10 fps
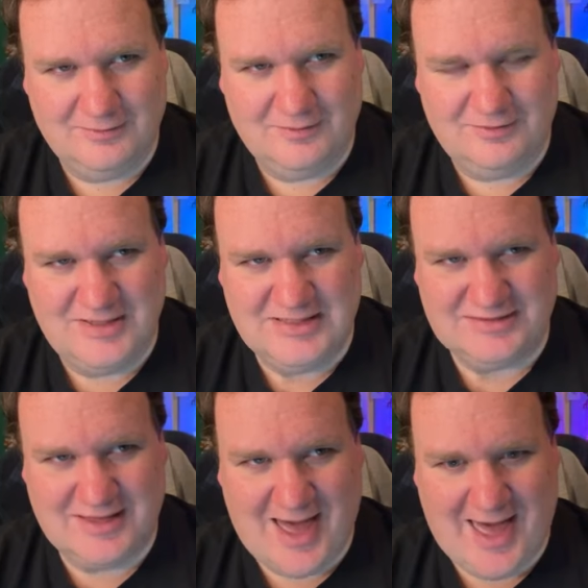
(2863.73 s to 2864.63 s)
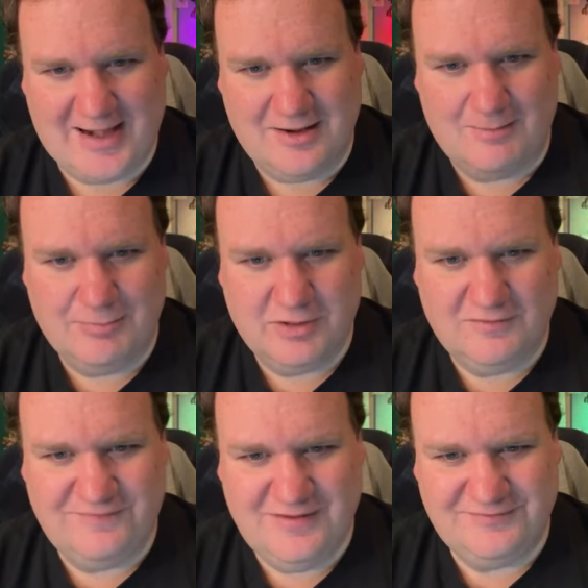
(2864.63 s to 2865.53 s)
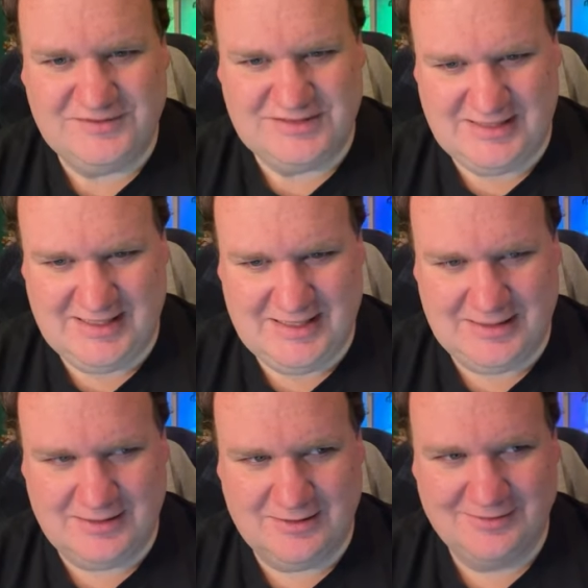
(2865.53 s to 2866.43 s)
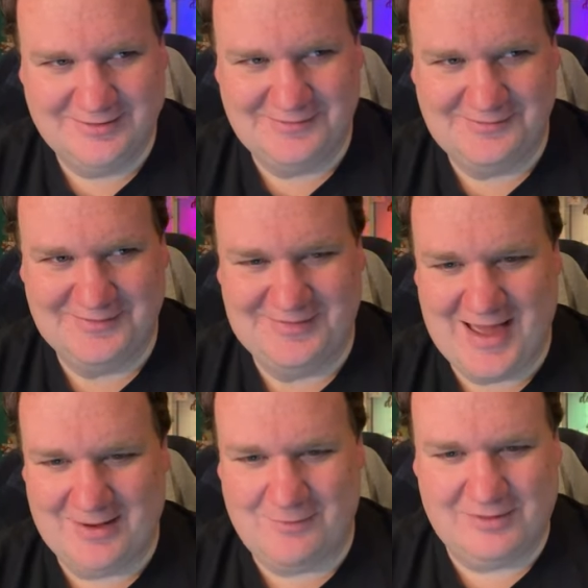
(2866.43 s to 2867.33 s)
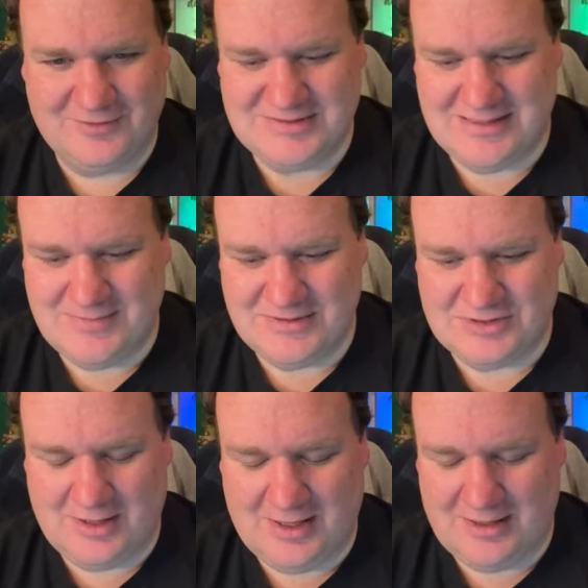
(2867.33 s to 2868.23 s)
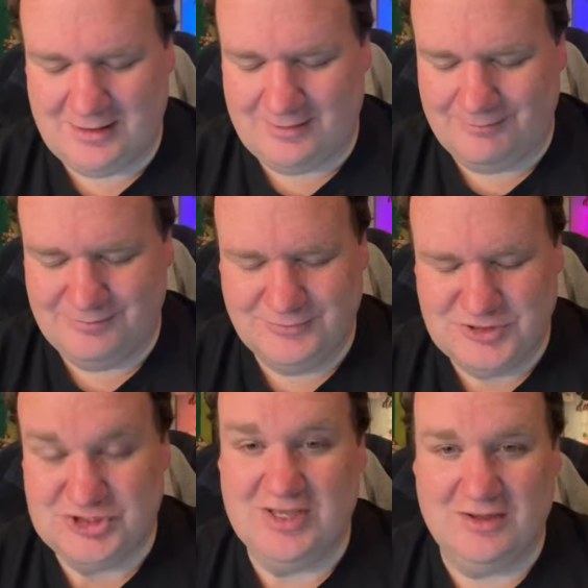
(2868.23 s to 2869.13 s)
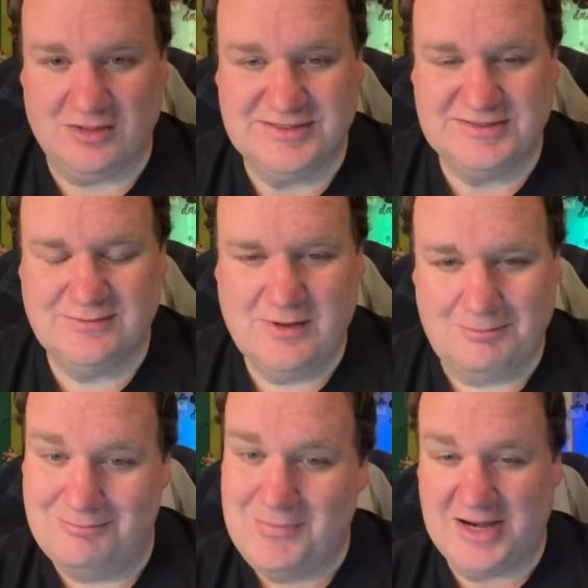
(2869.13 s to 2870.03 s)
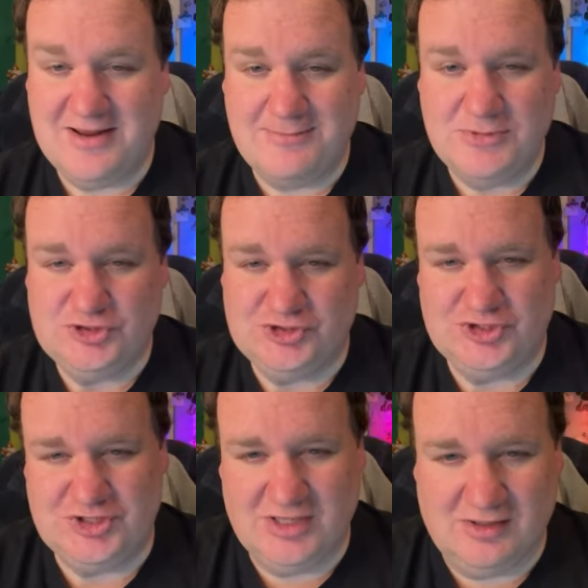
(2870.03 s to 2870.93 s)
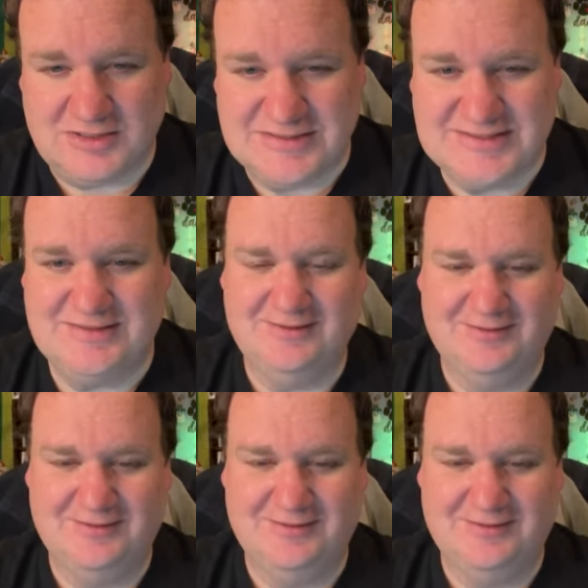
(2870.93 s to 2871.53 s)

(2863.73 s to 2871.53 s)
this guy, number 15, that whatever his name is, Chills. My name is Chills.